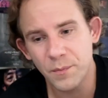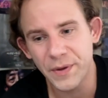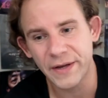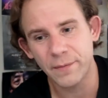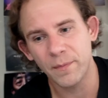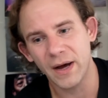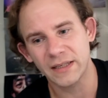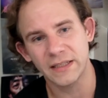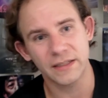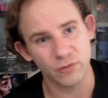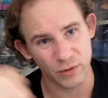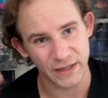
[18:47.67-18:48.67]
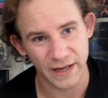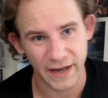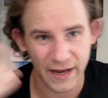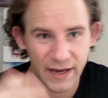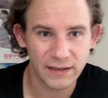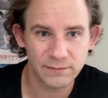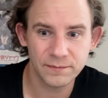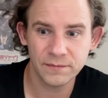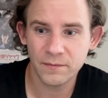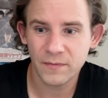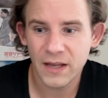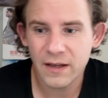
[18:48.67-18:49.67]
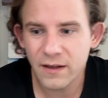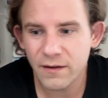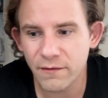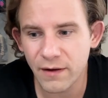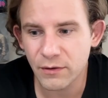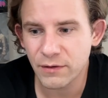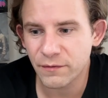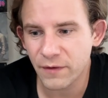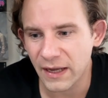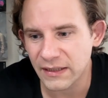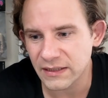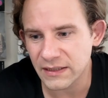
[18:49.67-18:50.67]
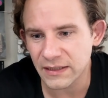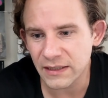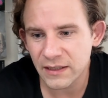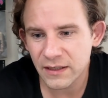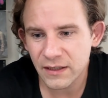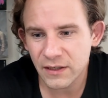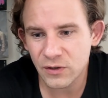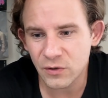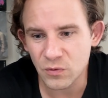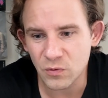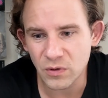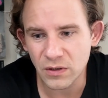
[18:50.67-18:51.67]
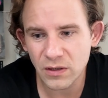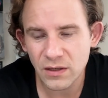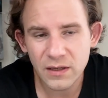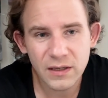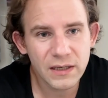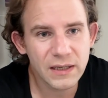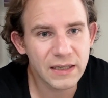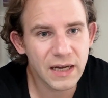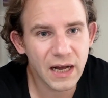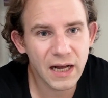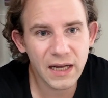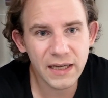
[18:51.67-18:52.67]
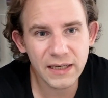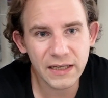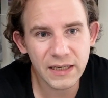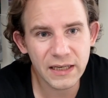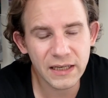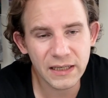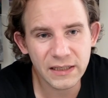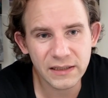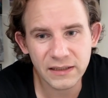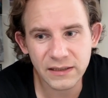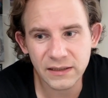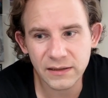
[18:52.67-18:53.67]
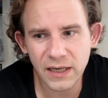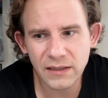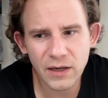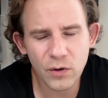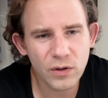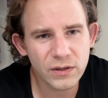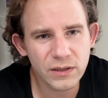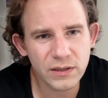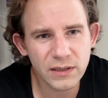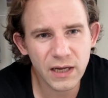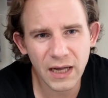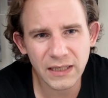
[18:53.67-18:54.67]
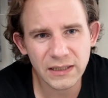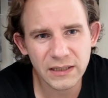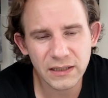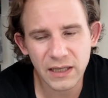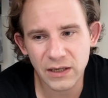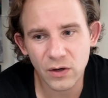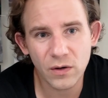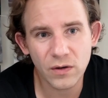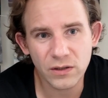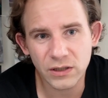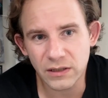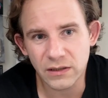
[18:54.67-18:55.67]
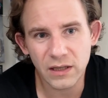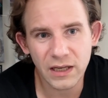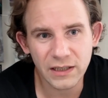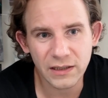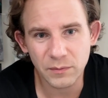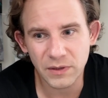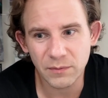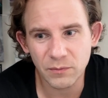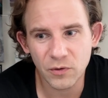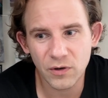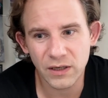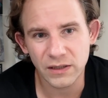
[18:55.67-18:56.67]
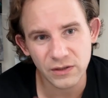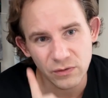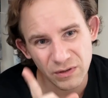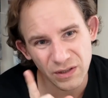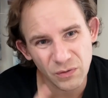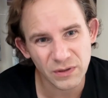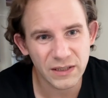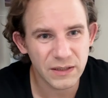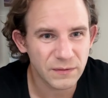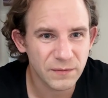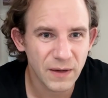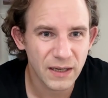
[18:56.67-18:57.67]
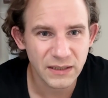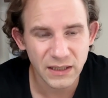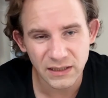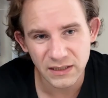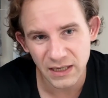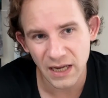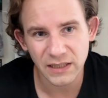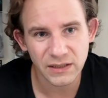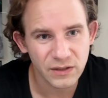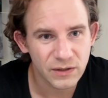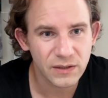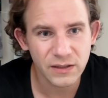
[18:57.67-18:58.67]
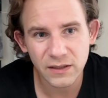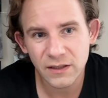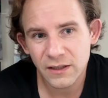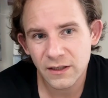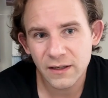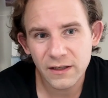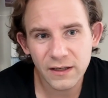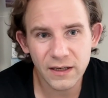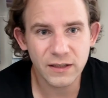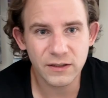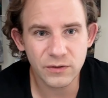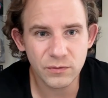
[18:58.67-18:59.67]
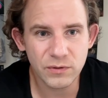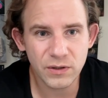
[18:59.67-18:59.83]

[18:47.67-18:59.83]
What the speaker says: big money, green hair, very fancy, cool guy. And they all discuss like, oh, she liked me more, and you don't even understand her. Yeah, you